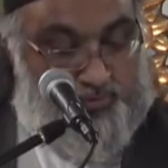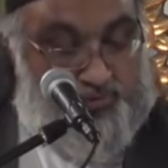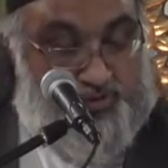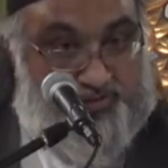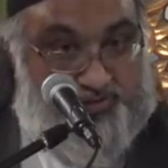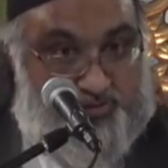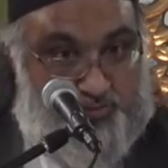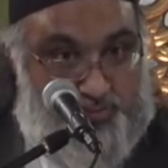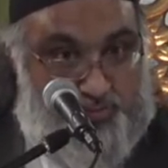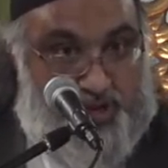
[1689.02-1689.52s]

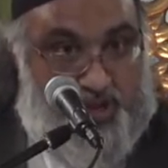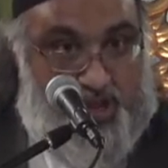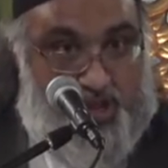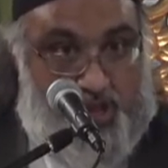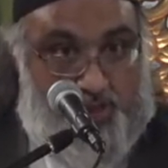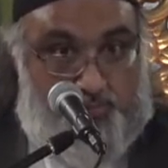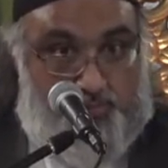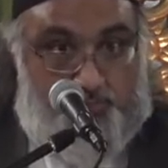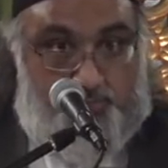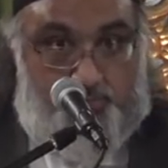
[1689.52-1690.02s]
This
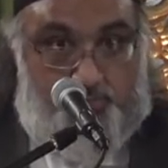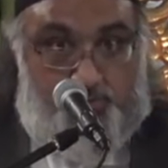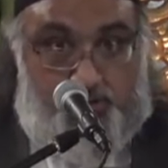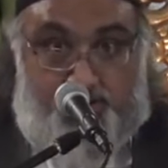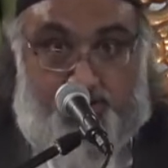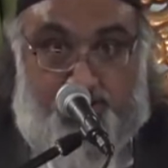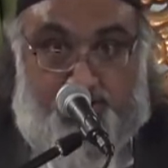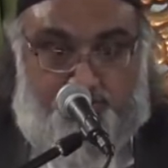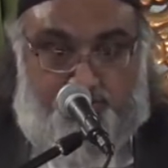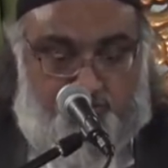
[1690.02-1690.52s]
mayhem,
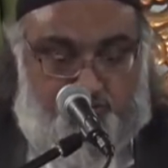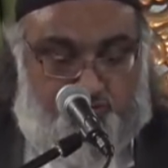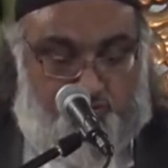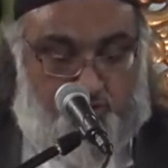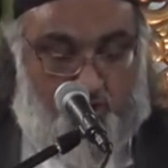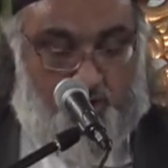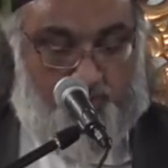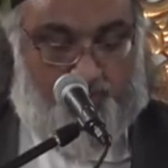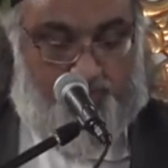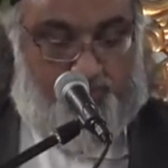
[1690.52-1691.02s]
it needs to
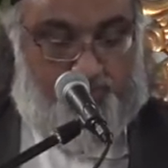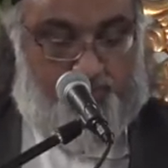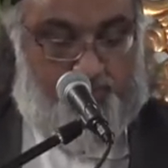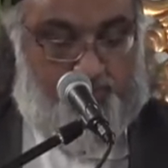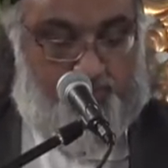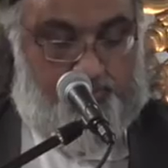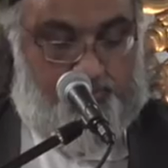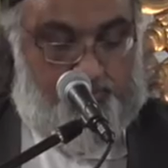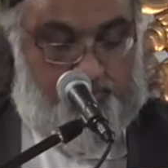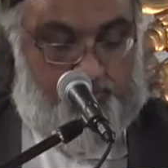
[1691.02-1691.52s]
stop.
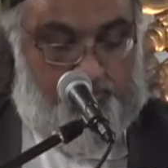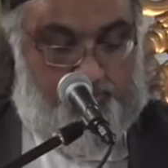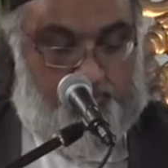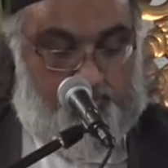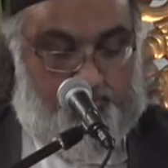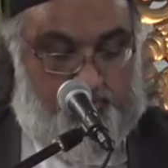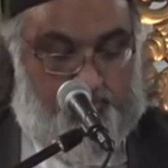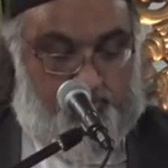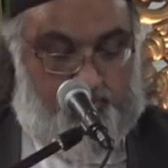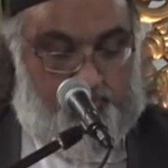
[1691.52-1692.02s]

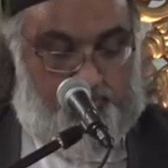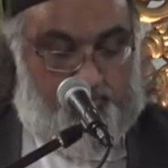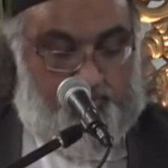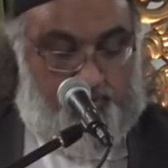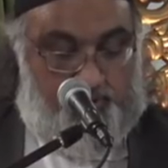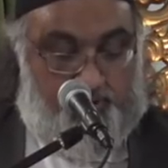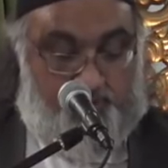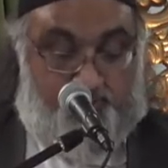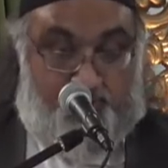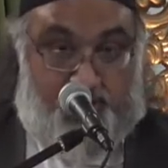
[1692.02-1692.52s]

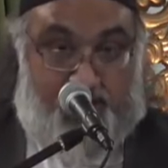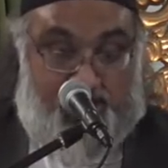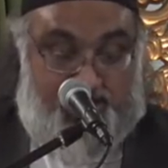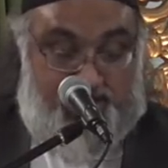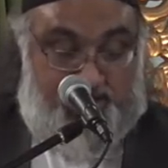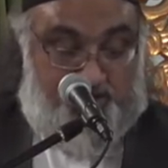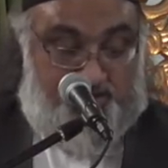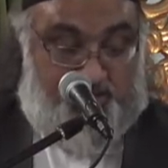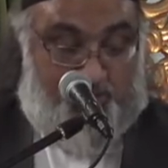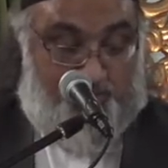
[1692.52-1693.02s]
If
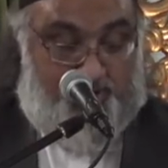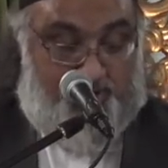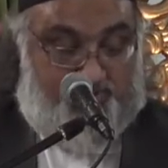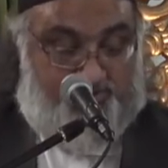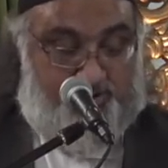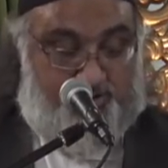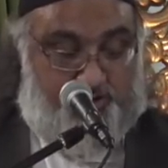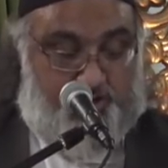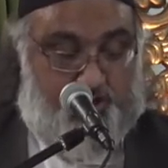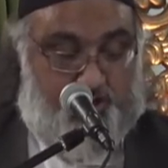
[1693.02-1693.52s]
any of them
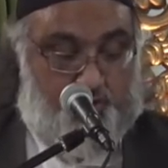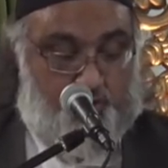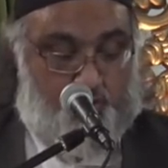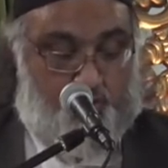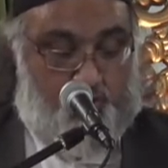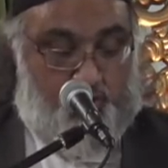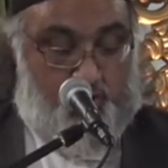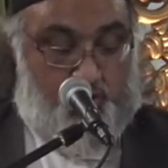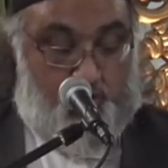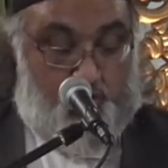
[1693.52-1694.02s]
listen to
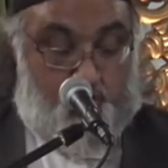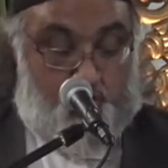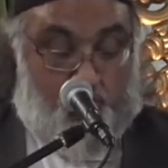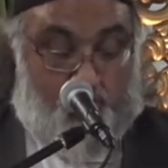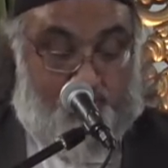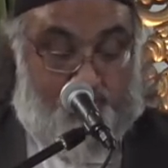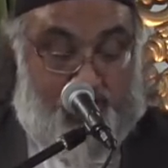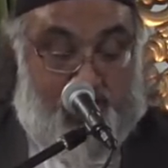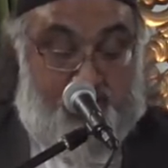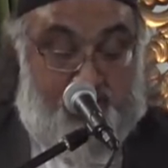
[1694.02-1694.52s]
you, you
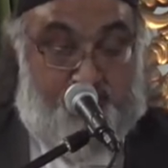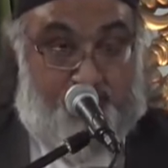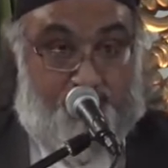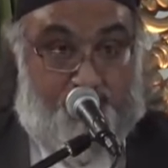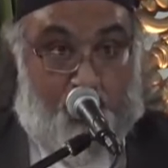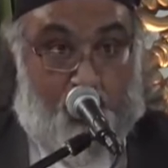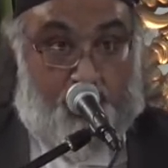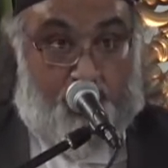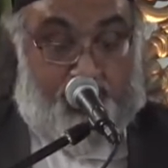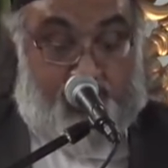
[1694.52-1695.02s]
have gained
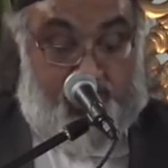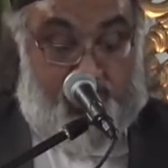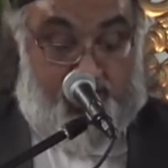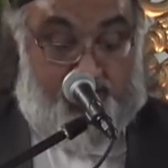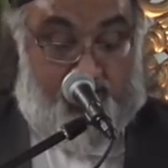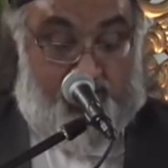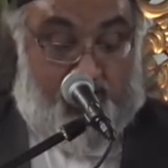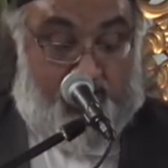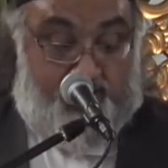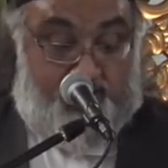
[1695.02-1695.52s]
reward
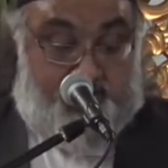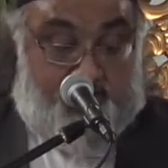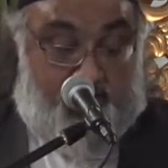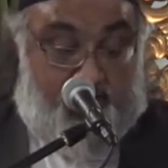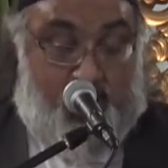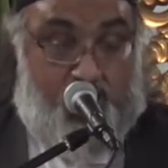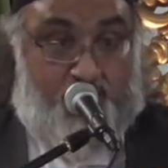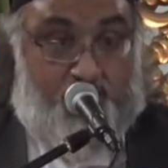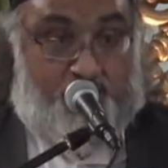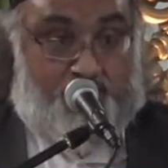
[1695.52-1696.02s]
here and in the
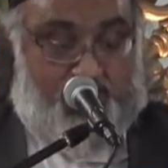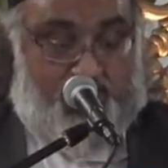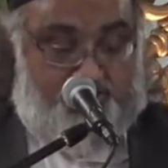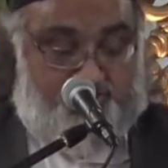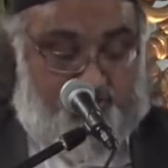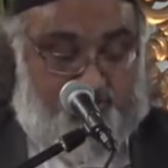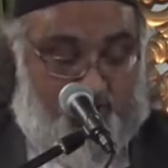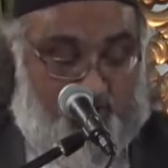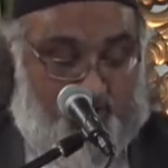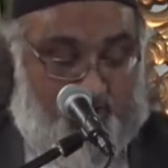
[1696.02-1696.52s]
akhirah,
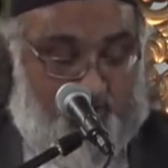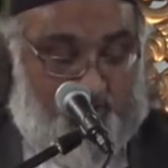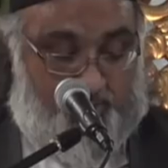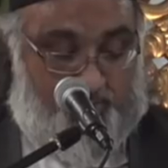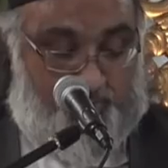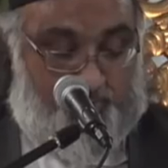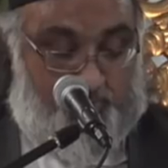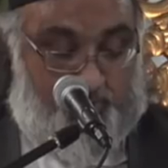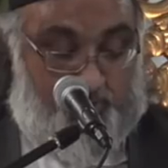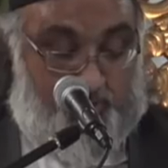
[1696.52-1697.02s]
inshallah.
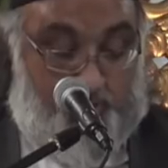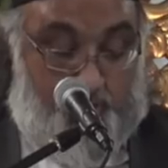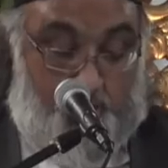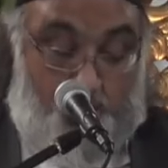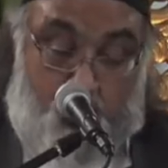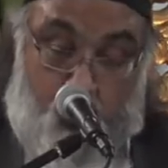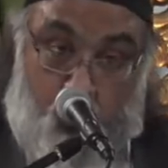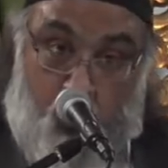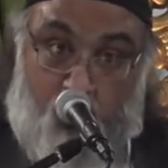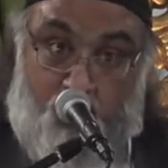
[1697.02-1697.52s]

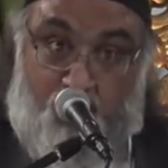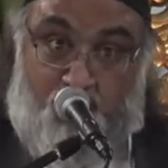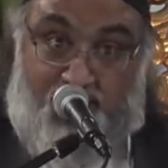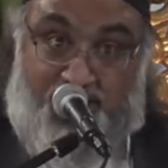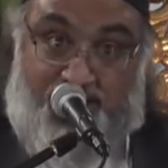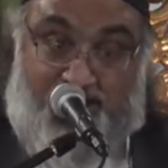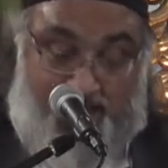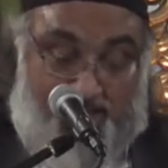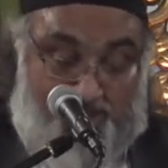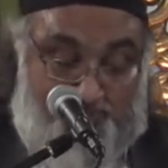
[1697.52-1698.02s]

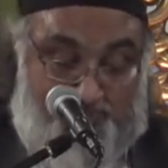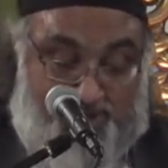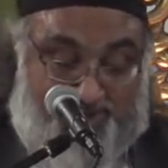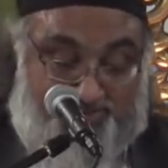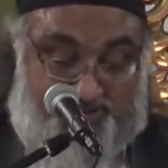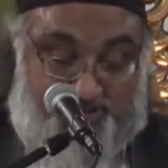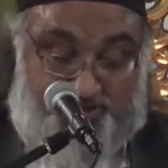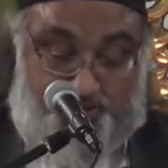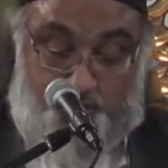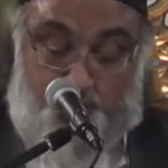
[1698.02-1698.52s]
Convey our
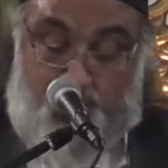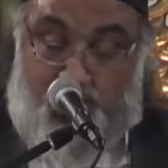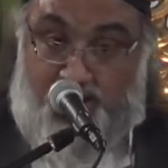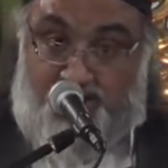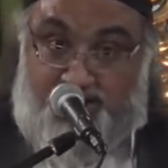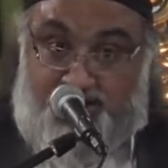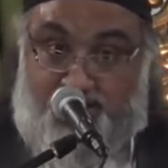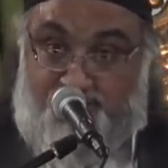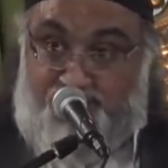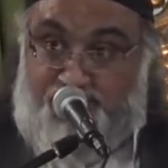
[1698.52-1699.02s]
message we
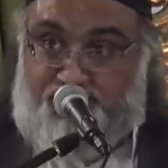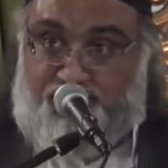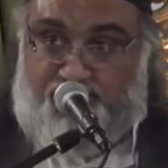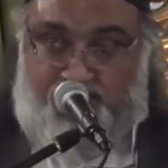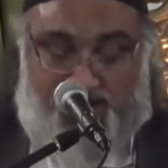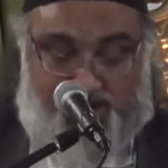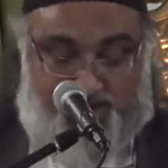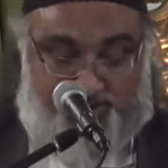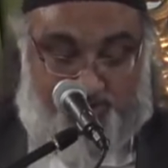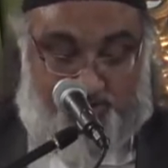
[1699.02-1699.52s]
are giving
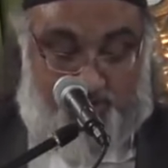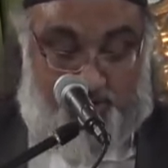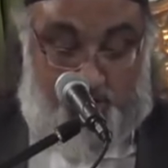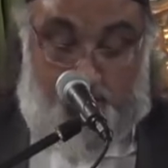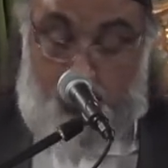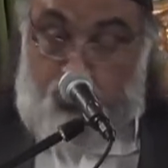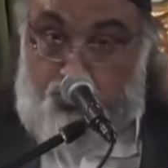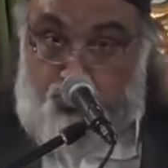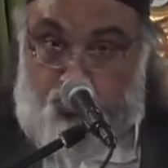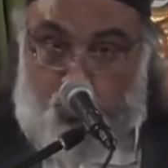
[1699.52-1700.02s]
tonight.
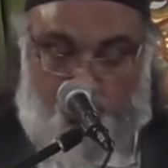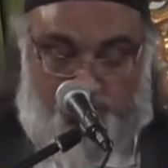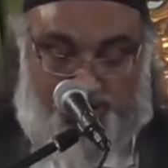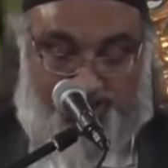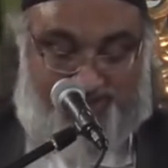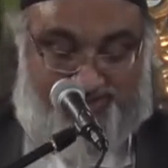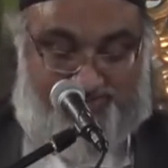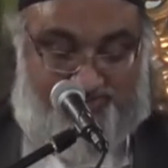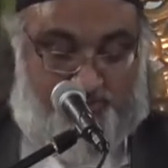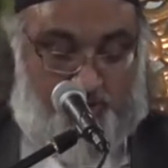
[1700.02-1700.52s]
Don't
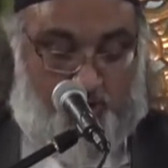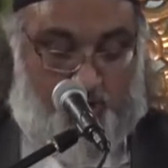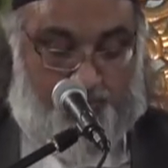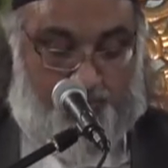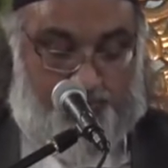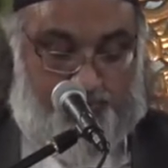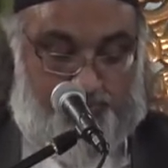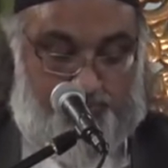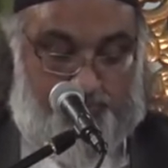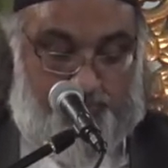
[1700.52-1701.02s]
let it
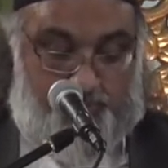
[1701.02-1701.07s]
stop.